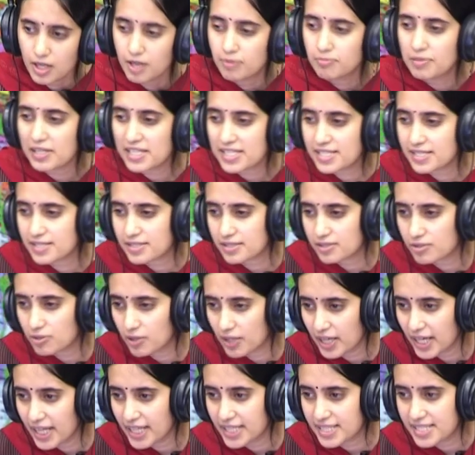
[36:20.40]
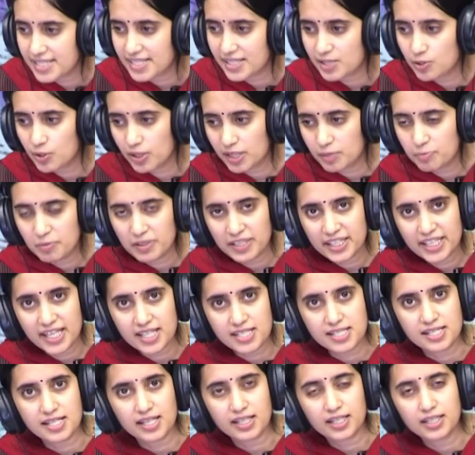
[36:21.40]
Please go ahead, COEP,
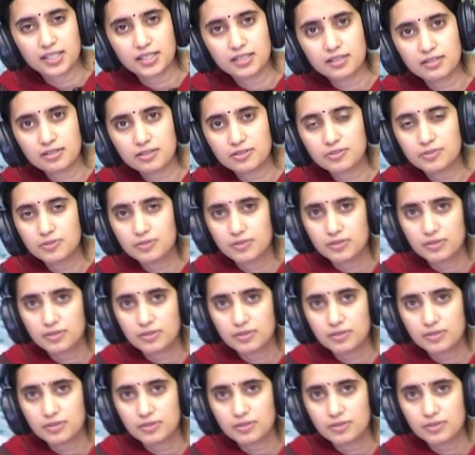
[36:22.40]
yes, I can hear you.